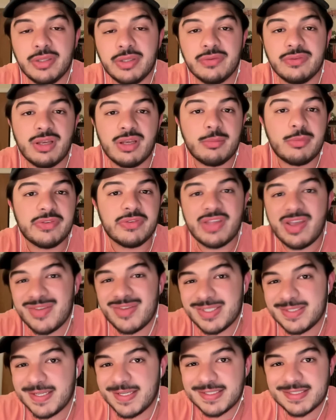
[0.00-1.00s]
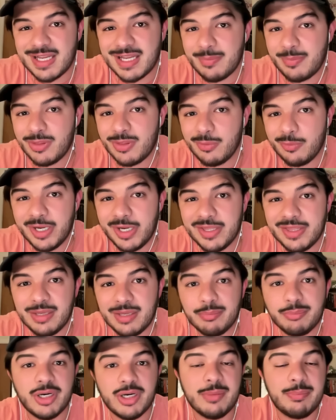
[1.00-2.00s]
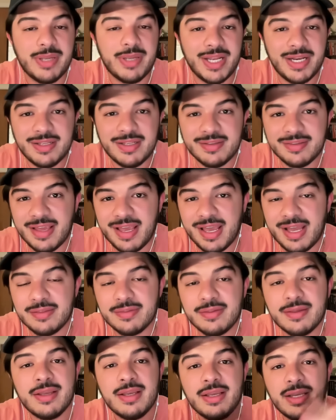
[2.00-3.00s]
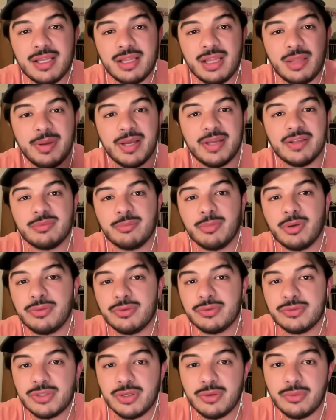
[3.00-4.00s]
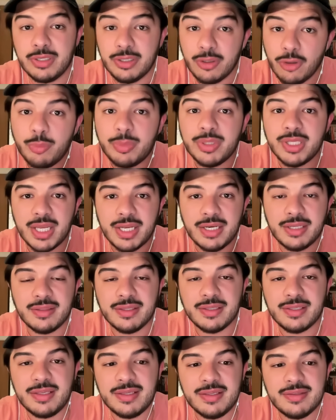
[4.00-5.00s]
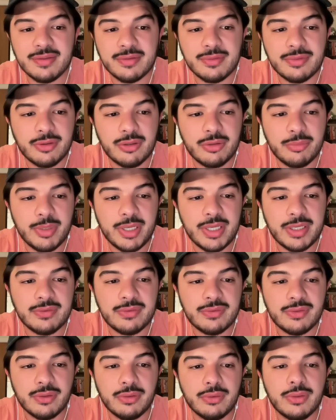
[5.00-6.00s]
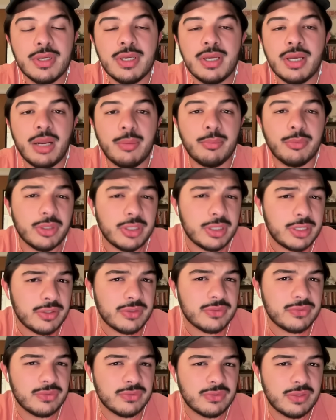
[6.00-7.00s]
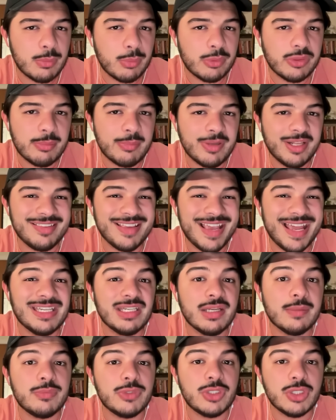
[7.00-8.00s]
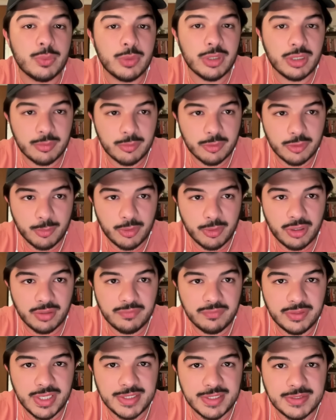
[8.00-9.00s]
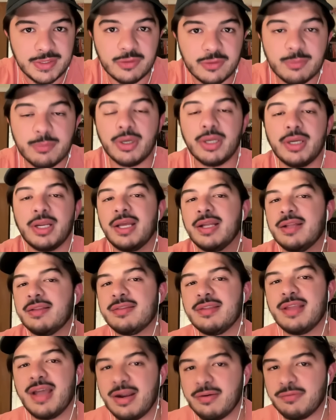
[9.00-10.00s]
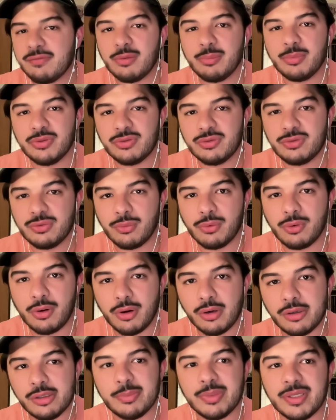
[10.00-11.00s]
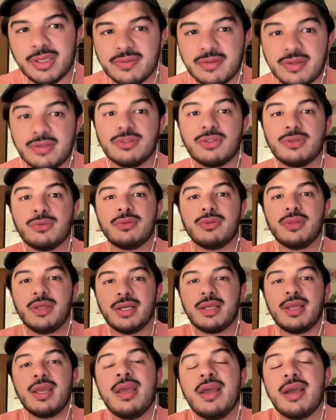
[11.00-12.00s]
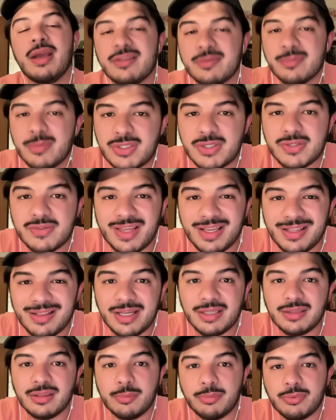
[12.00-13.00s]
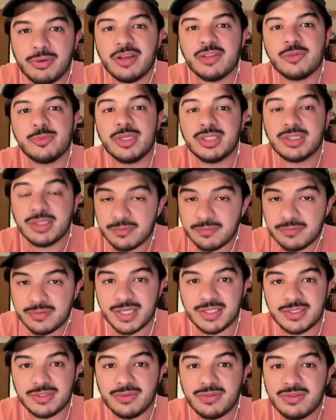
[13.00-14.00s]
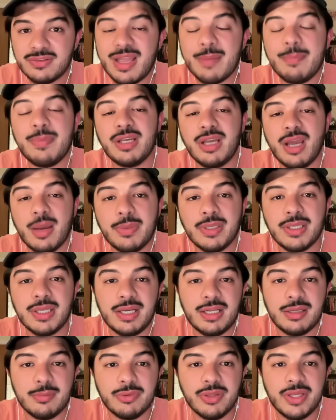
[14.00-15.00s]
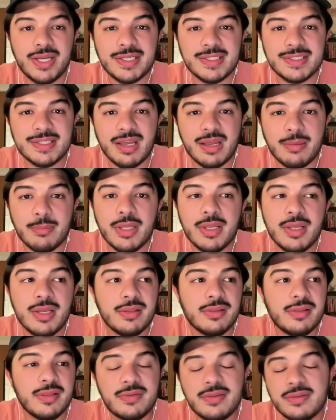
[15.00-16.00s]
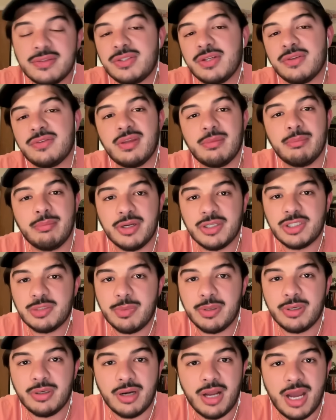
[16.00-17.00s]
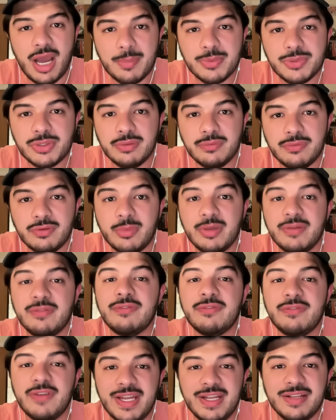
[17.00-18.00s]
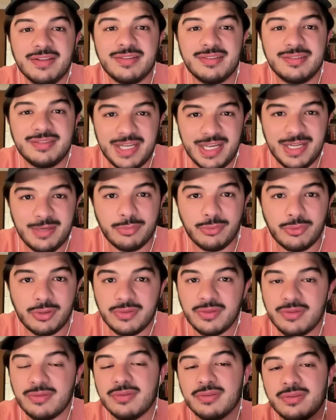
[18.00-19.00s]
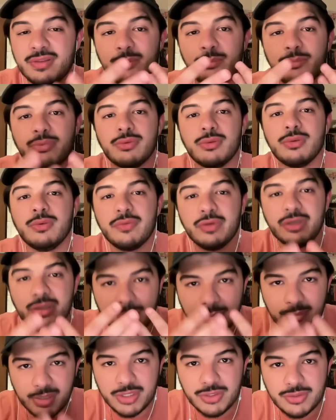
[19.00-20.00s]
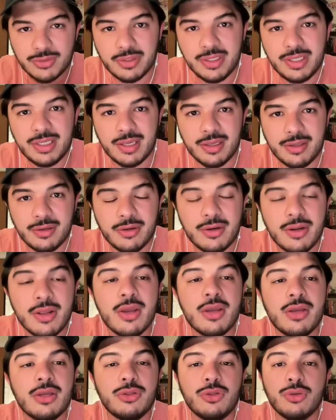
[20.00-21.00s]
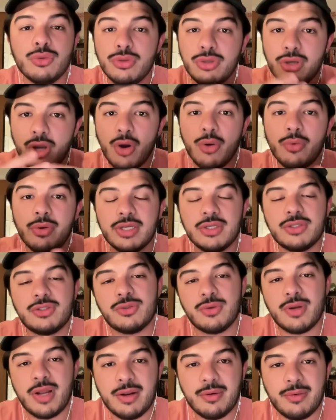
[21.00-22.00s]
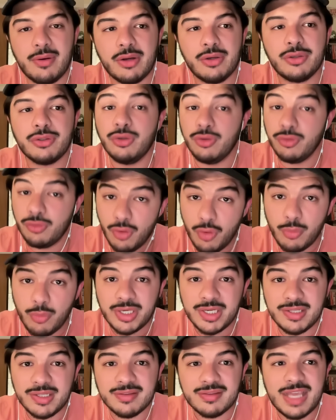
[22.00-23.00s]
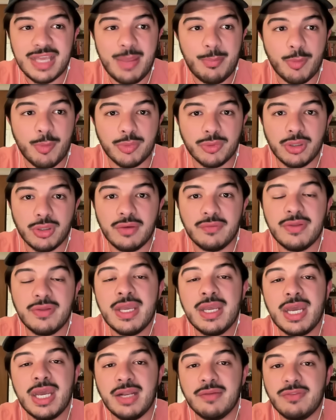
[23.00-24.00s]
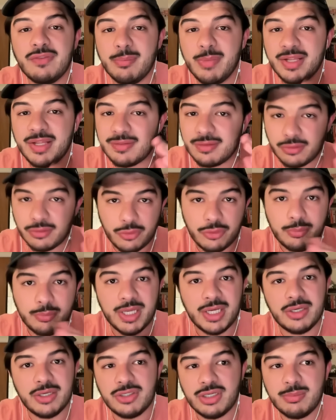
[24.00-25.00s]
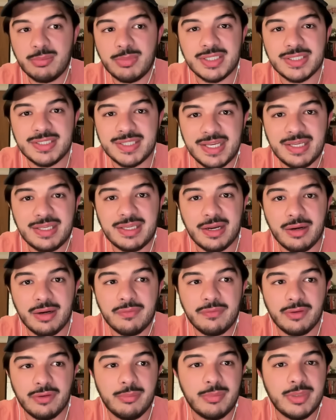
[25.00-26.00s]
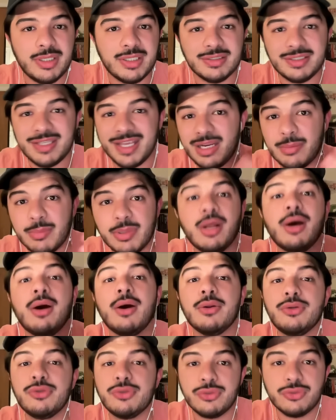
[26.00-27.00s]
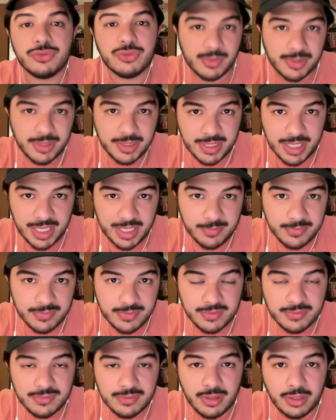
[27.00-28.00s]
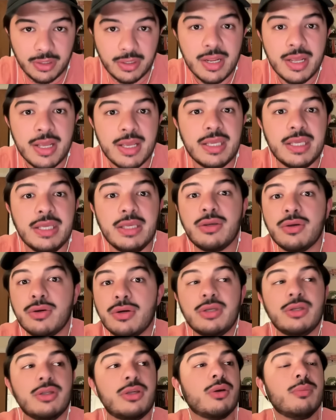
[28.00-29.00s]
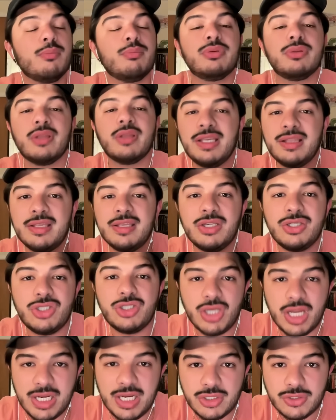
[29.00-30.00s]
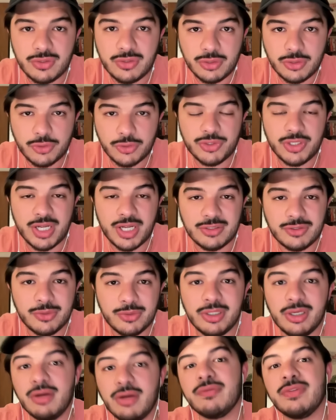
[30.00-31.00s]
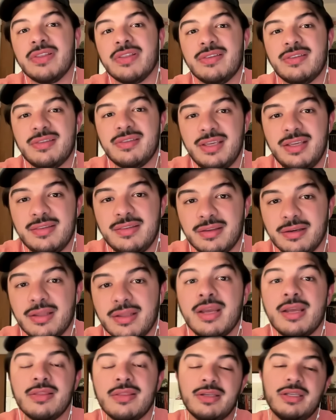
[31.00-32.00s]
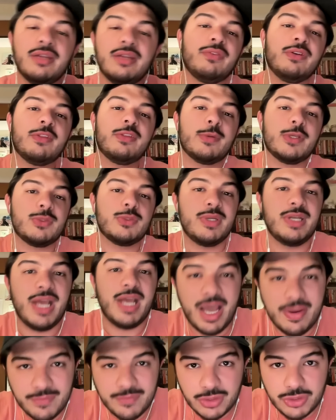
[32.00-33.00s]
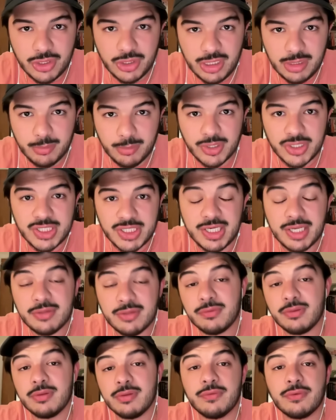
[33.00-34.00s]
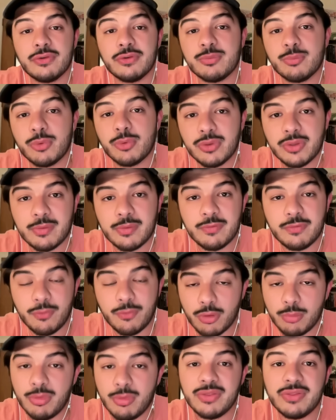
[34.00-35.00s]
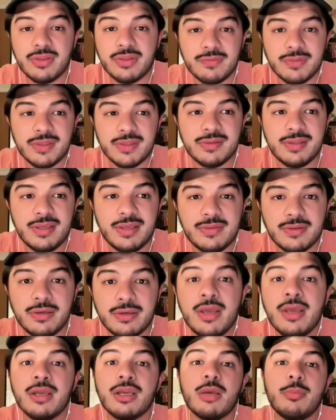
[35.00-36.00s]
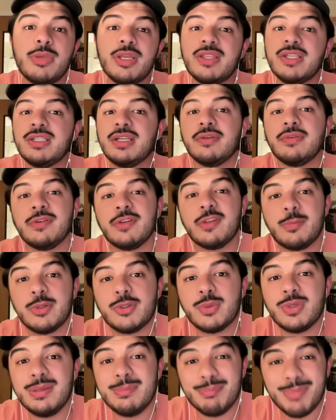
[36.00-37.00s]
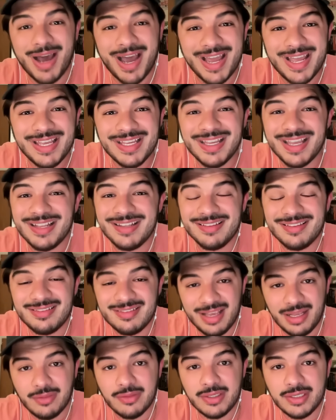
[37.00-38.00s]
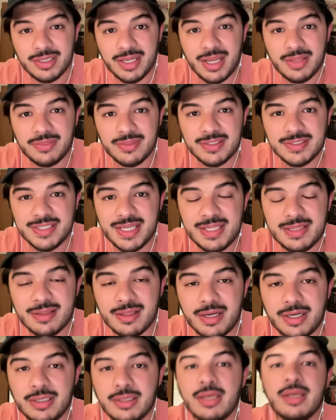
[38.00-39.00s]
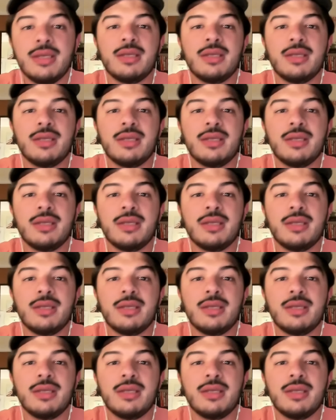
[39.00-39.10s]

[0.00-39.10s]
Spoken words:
his numbers haven't ticked up in the way that Brett Beatty's has in the past month or so, and he'll be getting the keys at third base. So I'm really curious to see what the Mets end up doing with Mark Vientos, but it's not from a sore heart because I do think, as much as I like the prospect of Vientos stepping up and getting playing time, this is just a much better option from a fan standpoint. This is a proven major league hitter. You know his track record, you know what he's capable of. And if the Mets load manage him and take care of him and get him in 120 games this year, he could completely change the trajectory of this season. The difference between having JD Martinez for the first 4 months of the season could be the difference between buying and selling at the deadline.